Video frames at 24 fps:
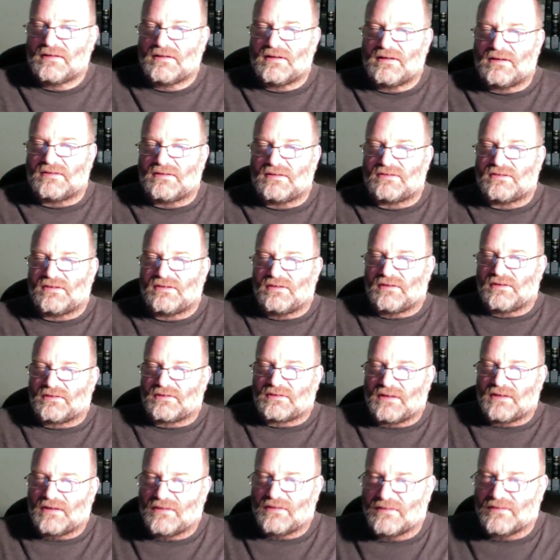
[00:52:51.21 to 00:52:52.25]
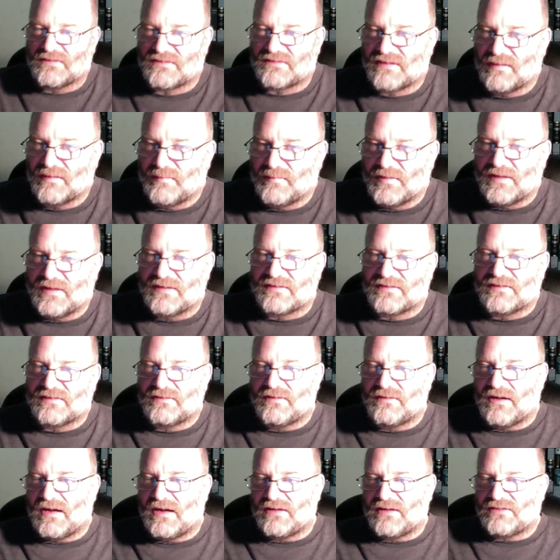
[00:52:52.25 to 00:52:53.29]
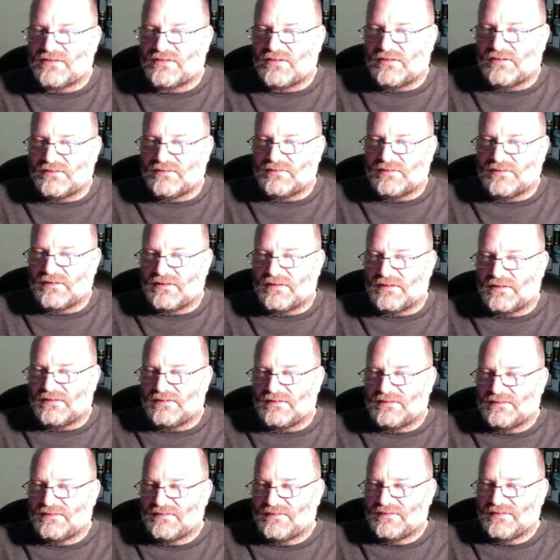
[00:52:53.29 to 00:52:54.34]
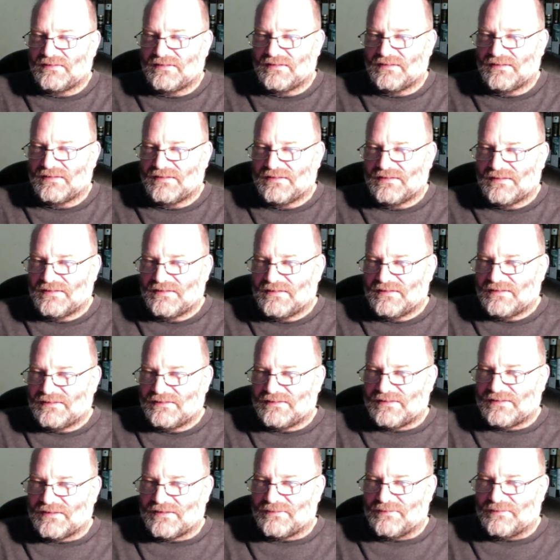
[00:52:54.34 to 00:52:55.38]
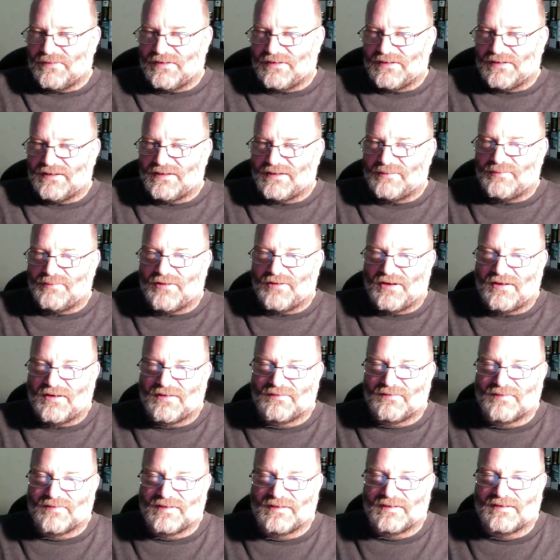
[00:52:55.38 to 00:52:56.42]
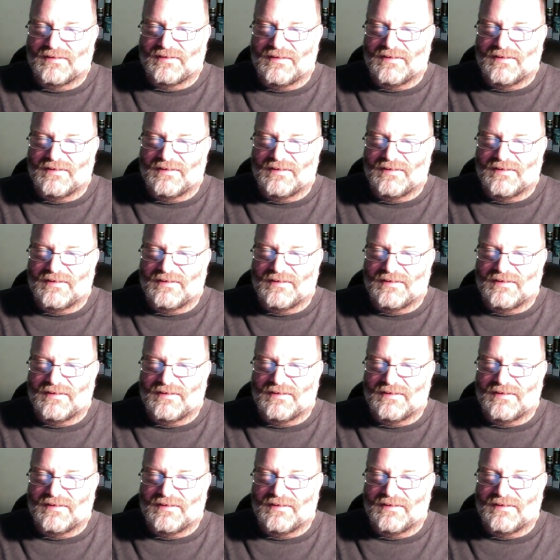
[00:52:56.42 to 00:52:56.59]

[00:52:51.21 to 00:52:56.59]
And she looked at her siblings who had children and didn't want any part of it.